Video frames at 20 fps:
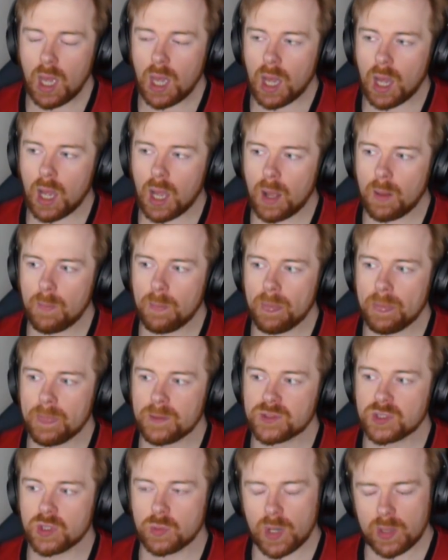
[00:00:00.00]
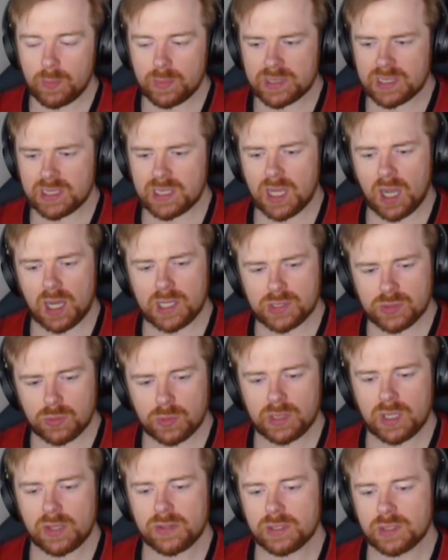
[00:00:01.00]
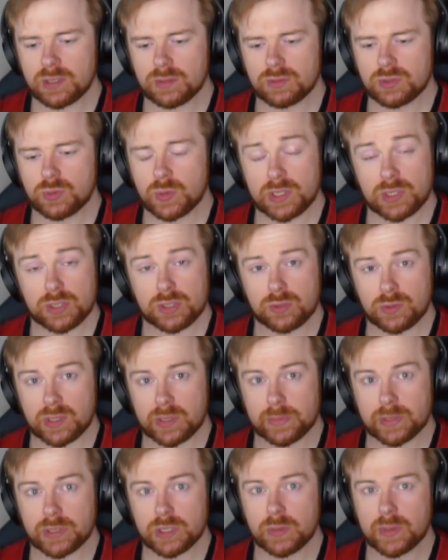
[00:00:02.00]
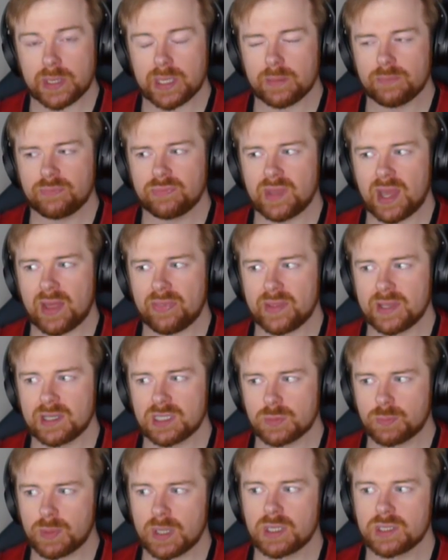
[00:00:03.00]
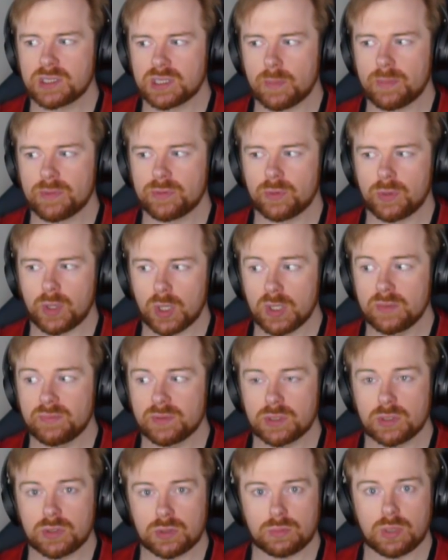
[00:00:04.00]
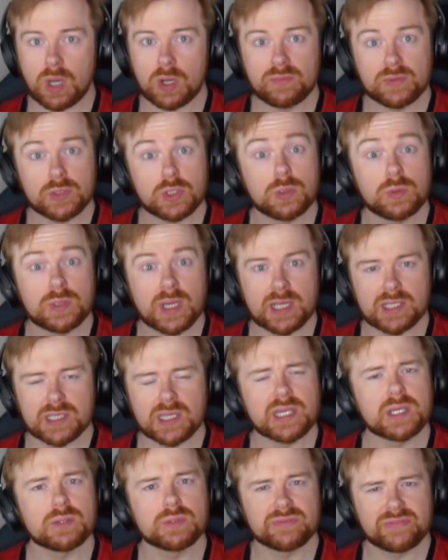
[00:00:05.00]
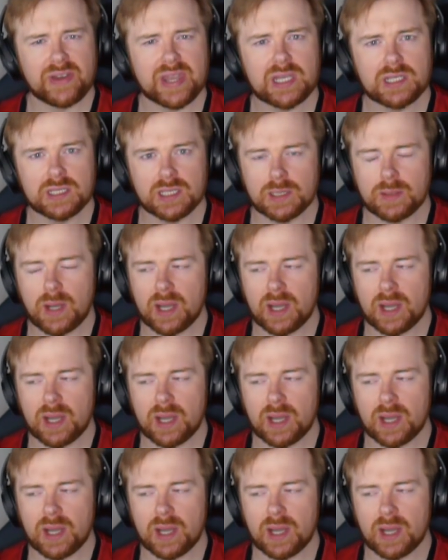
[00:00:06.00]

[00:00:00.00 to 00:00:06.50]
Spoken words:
So the way we did it, I saw another Twitch streamer do it, that they spread a subathon over 2 days. I think it was Vader.